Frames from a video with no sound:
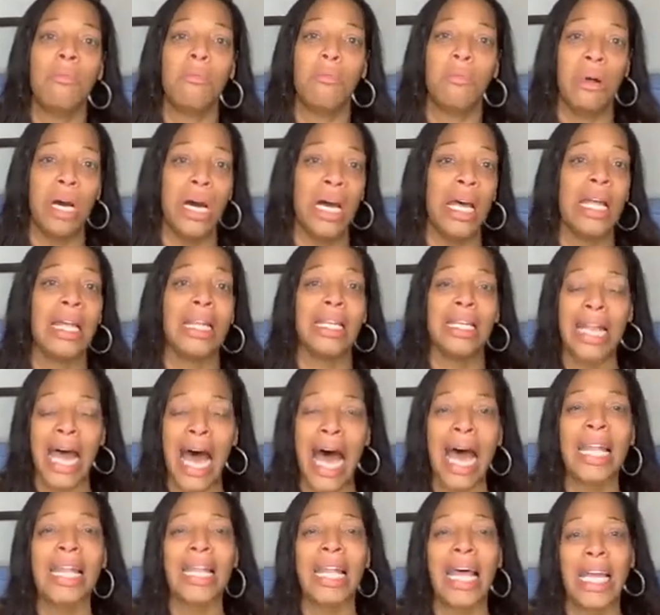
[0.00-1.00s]
But
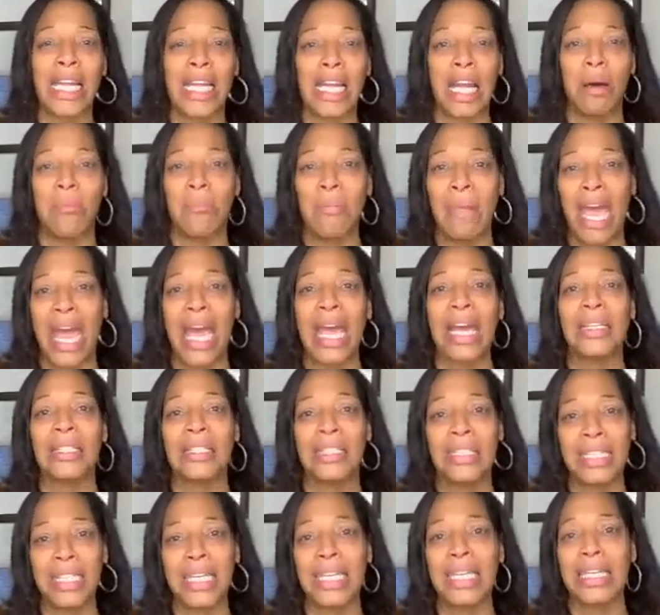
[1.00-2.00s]
not letting a man
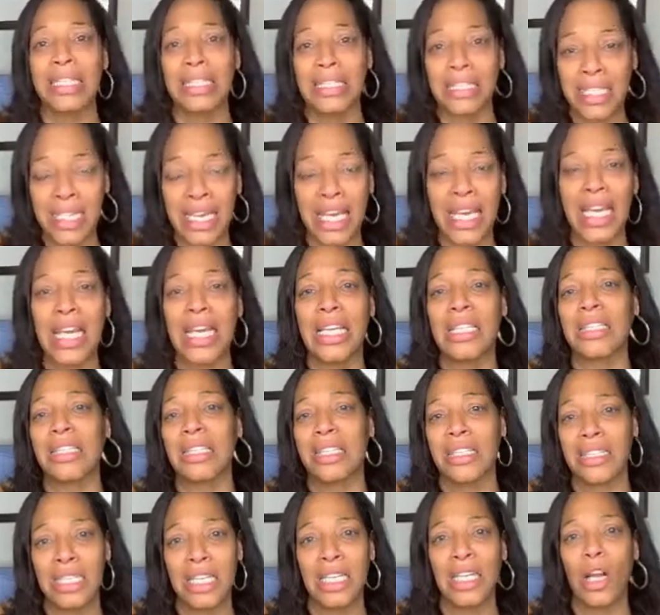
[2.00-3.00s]
see his kids
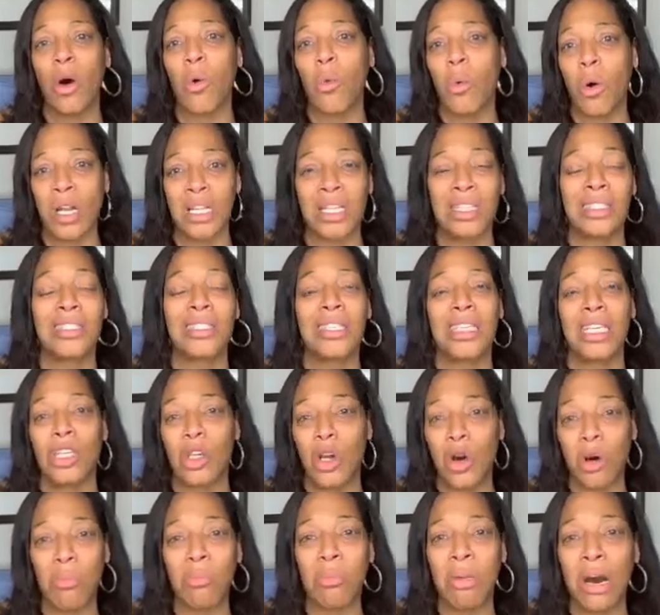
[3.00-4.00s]
because he don't want to see
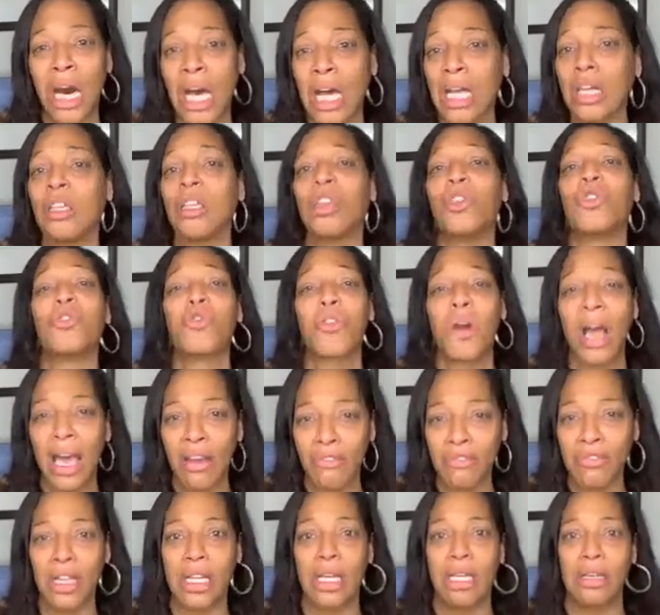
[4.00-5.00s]
your butt, you
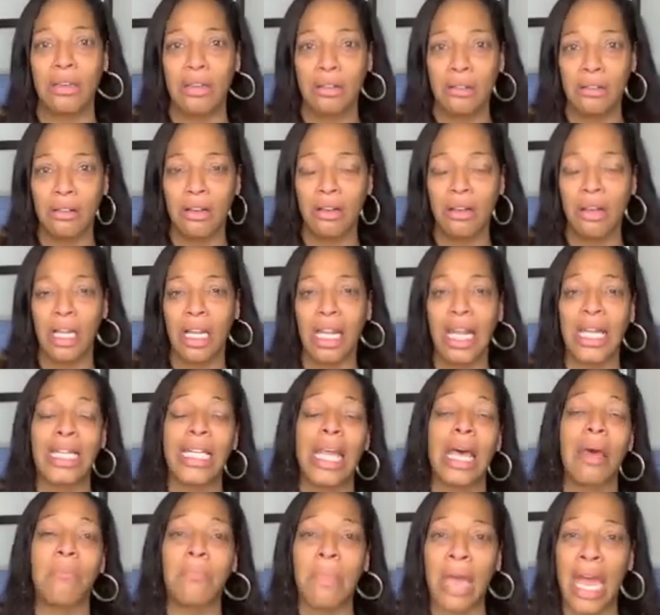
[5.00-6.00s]
trifling. Let
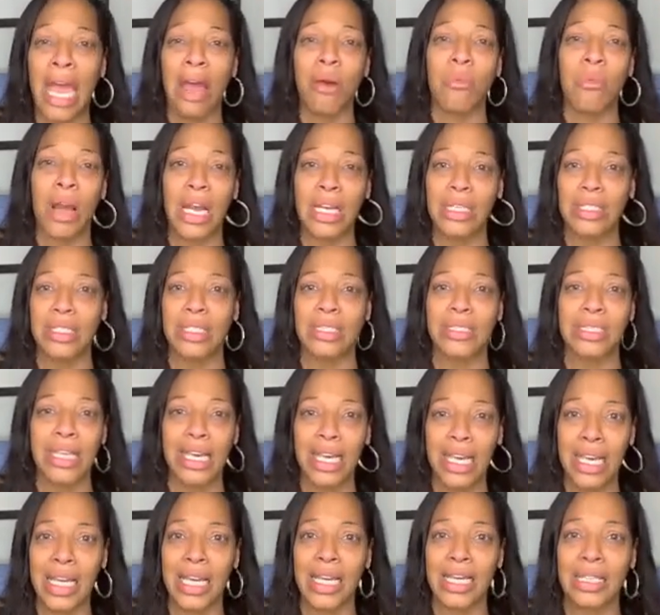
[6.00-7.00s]
that man raise his
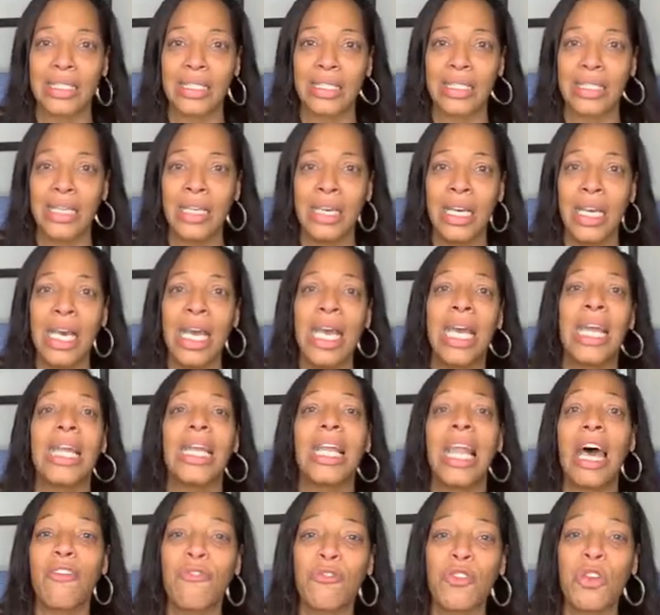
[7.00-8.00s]
kids. He
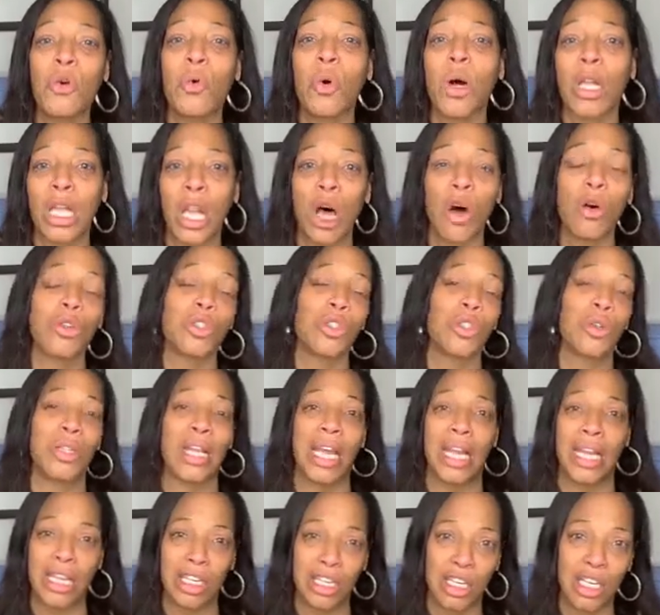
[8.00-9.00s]
left you alone so
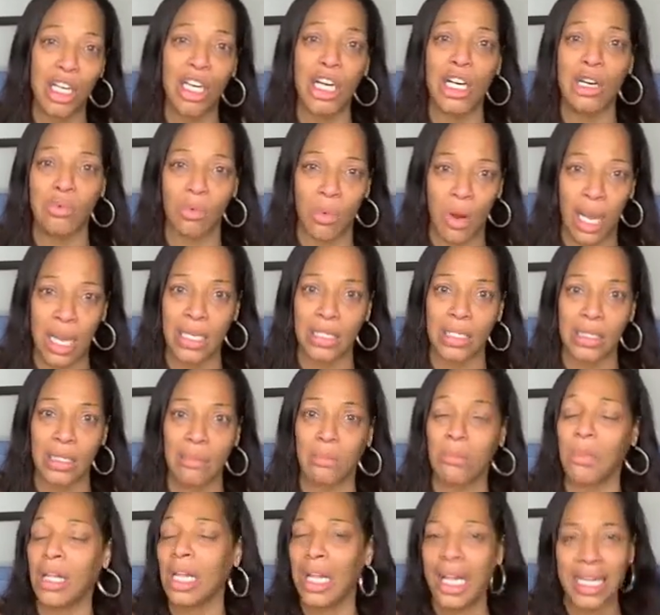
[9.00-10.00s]
that he could raise
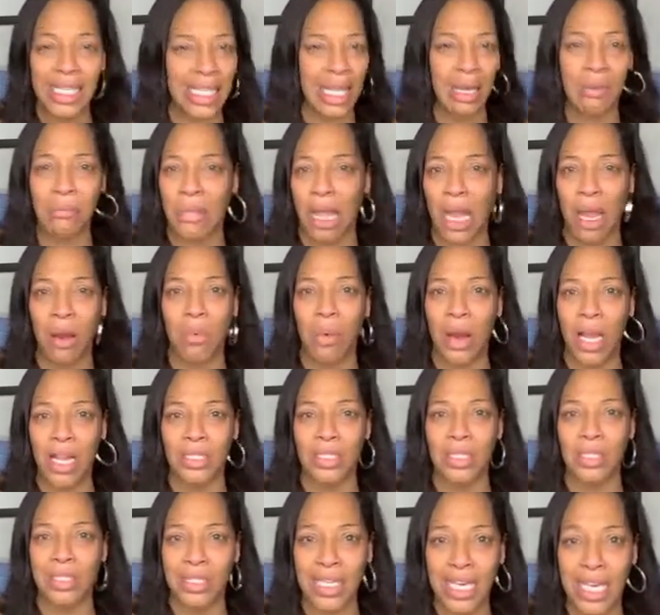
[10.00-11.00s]
them. Let that man
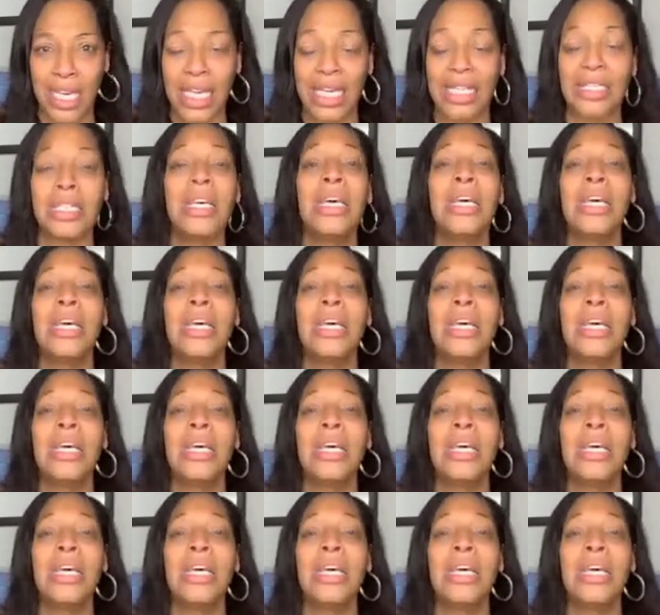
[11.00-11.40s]
raise his kids.